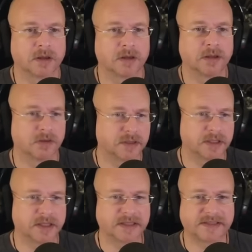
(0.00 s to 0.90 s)
you know, you,
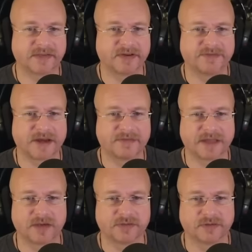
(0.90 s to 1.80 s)
you get
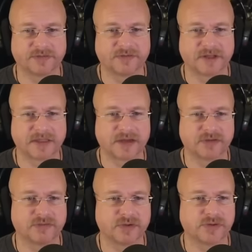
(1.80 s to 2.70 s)
75,000 or
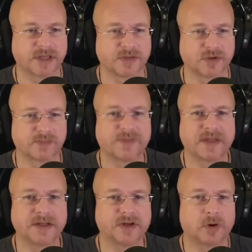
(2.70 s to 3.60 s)
50,000 views on those. But
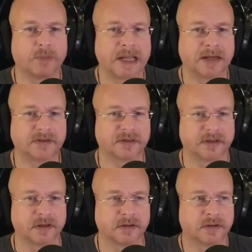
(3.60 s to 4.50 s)
then you go back to
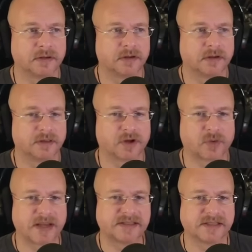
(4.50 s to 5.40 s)
the, the
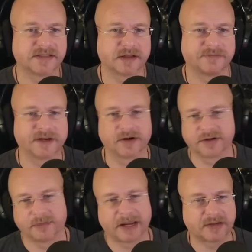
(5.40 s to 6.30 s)
crazy stuff here and
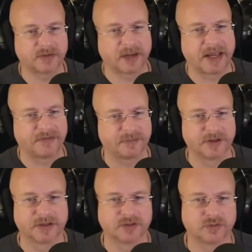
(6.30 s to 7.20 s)
you're back to a half a
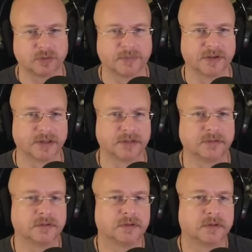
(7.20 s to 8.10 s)
million to a million
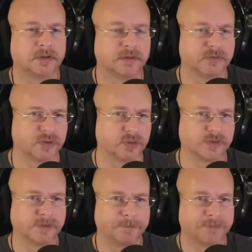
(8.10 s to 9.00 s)

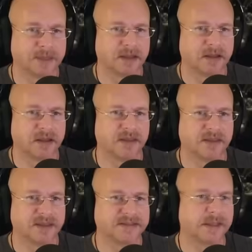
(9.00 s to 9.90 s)
views.
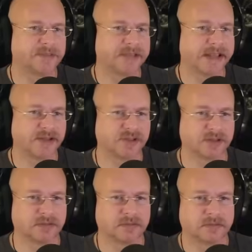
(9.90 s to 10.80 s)
The temptation